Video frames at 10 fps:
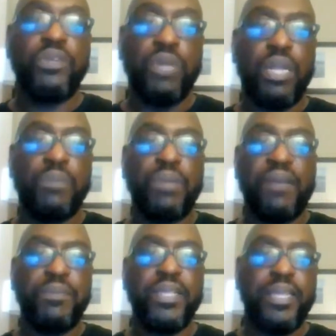trucking
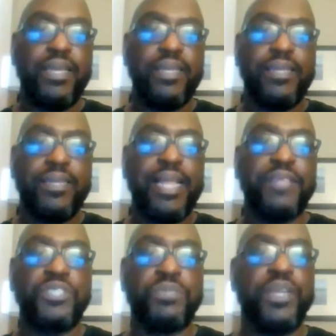profitability
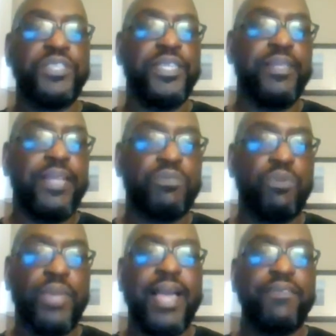analysis spreadsheet. That's what
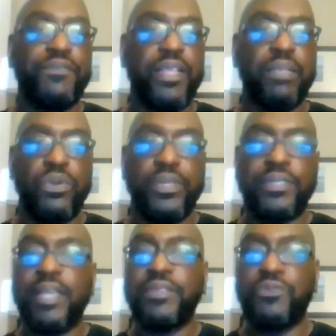we have available
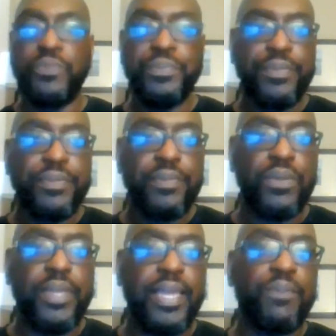inside the group.
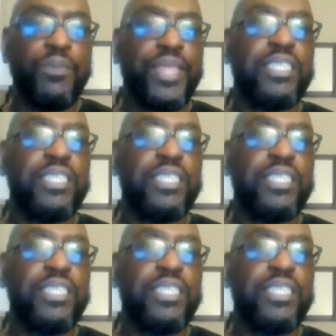Okay, and with that